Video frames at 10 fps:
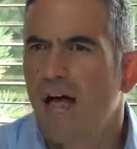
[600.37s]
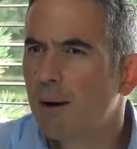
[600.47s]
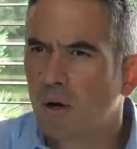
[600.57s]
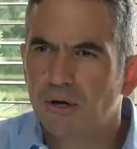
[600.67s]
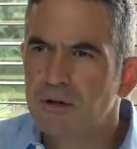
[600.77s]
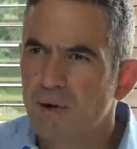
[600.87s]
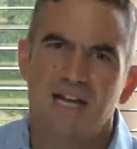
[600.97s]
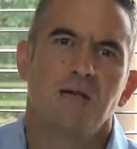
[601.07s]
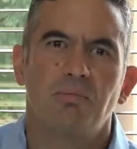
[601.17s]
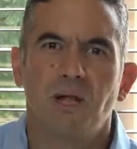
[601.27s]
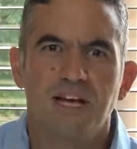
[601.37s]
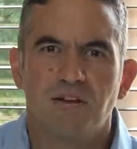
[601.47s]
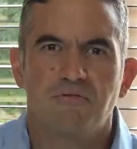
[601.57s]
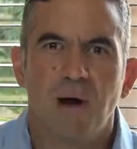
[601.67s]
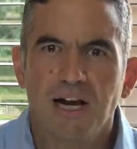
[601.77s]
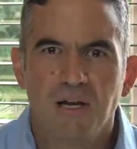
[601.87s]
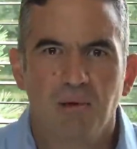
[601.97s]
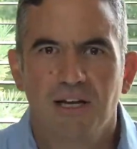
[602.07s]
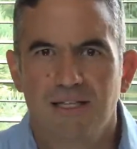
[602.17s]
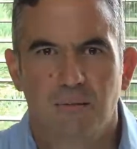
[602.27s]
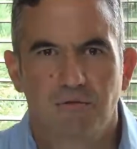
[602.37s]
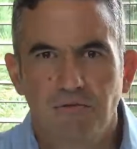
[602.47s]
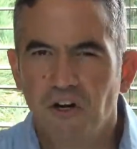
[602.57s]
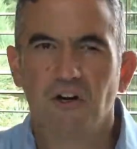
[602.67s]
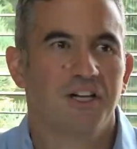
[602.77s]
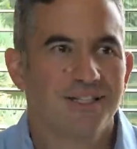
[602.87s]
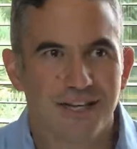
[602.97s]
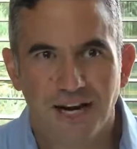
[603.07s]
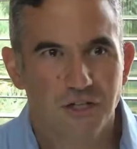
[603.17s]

I'm already making plenty of money because I'm fearless and I